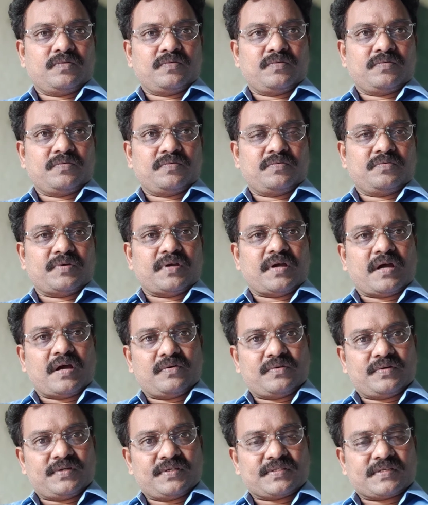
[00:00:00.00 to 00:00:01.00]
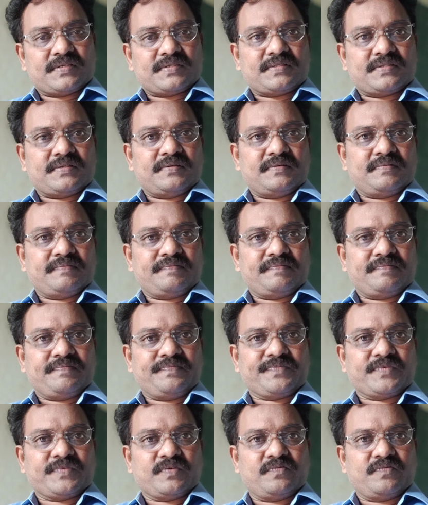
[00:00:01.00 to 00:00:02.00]
we have discussed
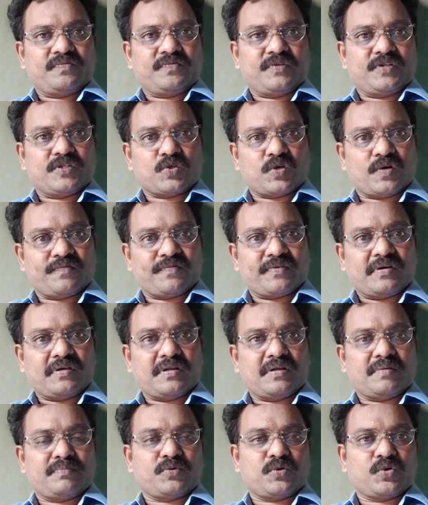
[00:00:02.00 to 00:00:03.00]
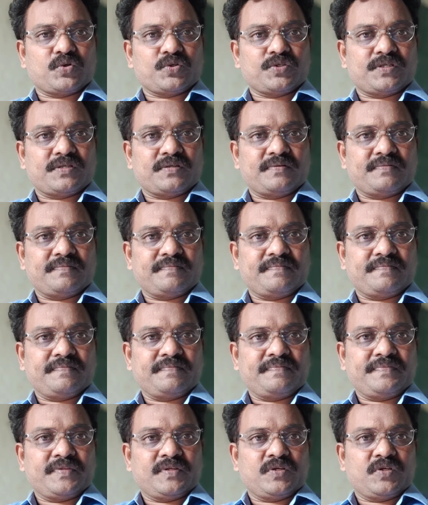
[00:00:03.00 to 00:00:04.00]
philosophical approach,
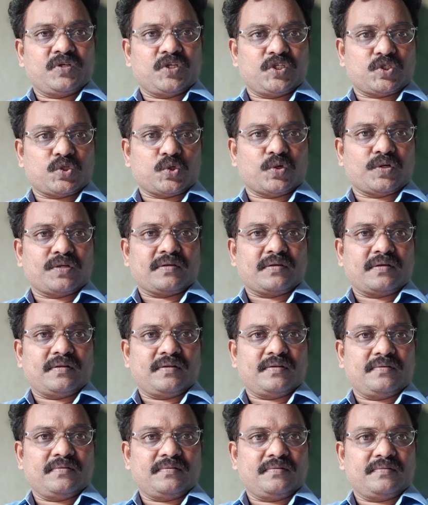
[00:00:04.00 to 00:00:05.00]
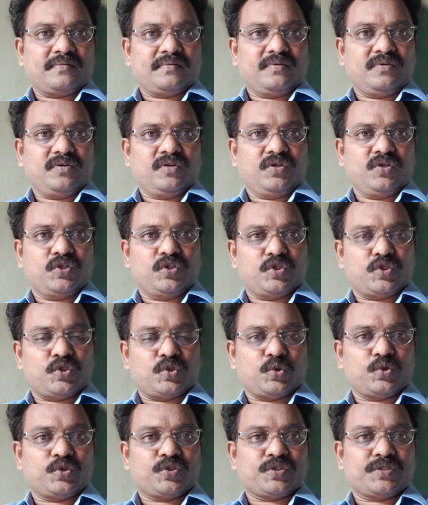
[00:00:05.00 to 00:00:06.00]
historical,
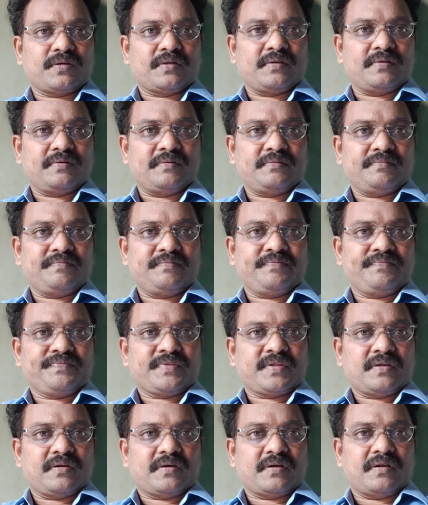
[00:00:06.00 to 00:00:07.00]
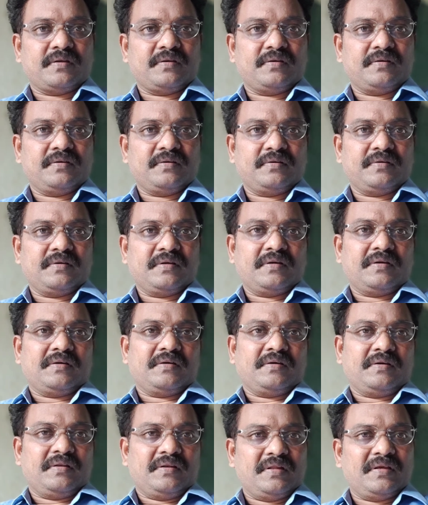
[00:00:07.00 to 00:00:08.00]
institutional, and
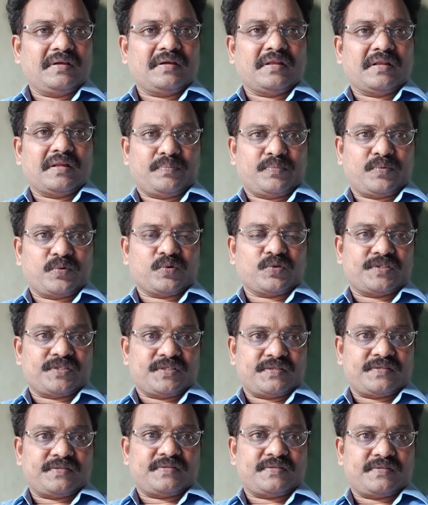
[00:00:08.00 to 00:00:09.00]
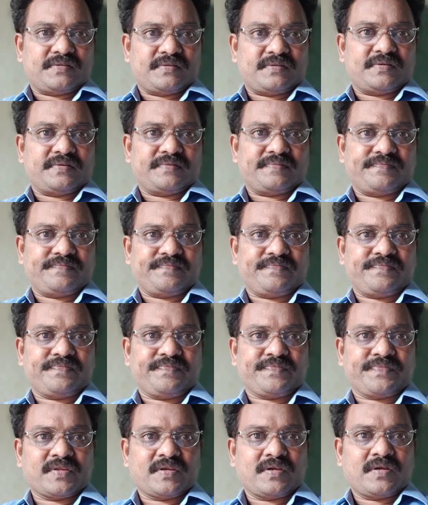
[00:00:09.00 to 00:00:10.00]
legal approaches.
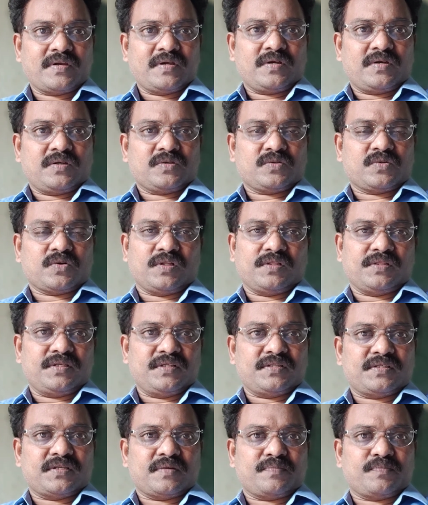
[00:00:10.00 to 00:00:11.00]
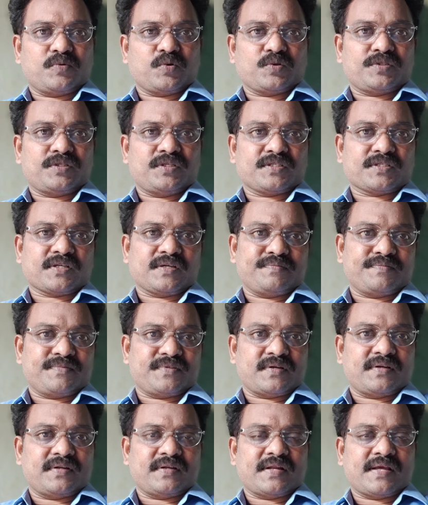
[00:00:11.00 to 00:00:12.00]
So, all these approaches comes
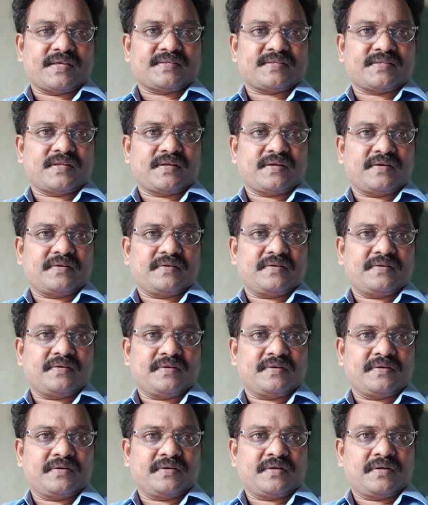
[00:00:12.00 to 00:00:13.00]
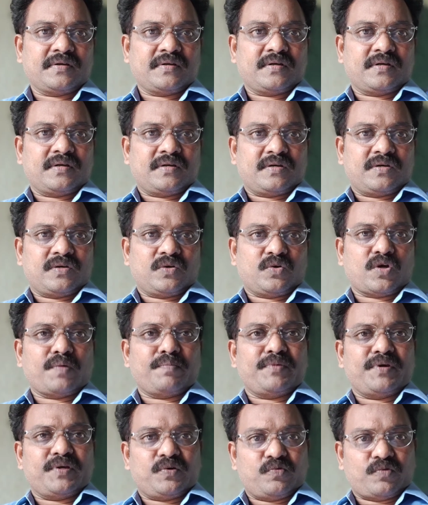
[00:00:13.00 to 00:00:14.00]
under as the
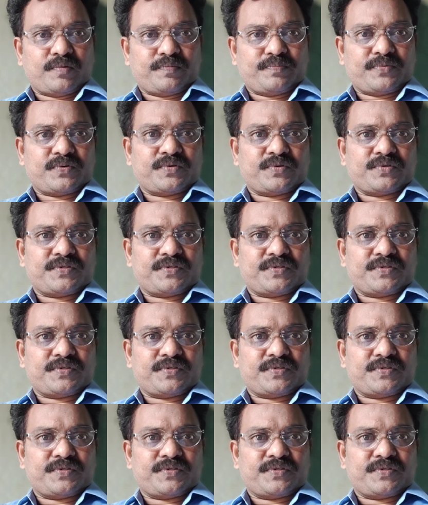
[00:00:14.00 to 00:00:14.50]
normative approach.